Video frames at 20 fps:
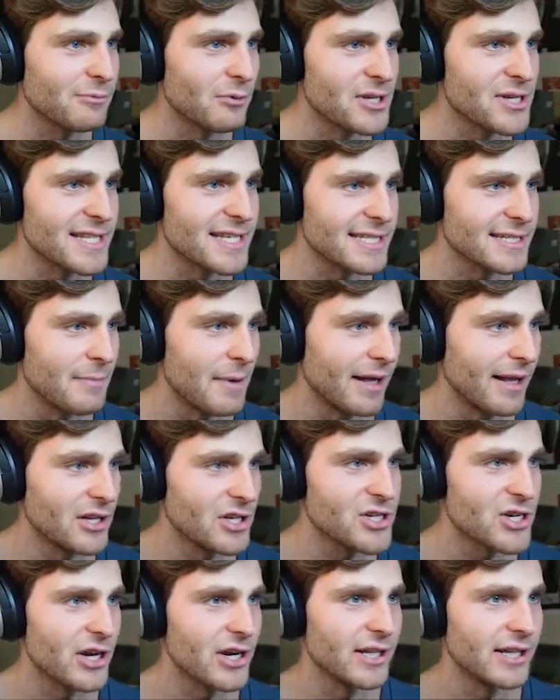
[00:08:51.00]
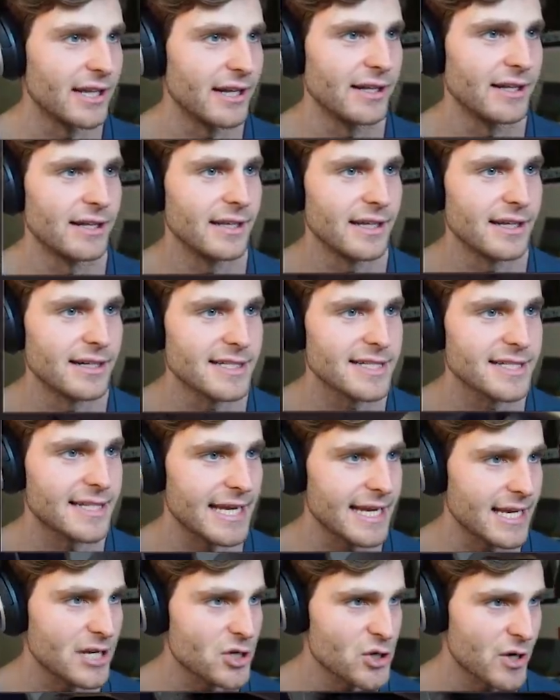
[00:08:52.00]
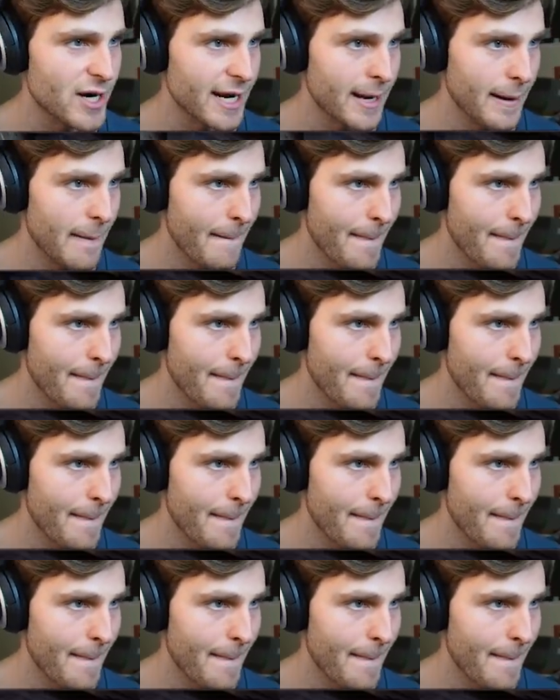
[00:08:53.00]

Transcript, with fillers: Watch this, Mo. I'll show you a little, little snaky trick.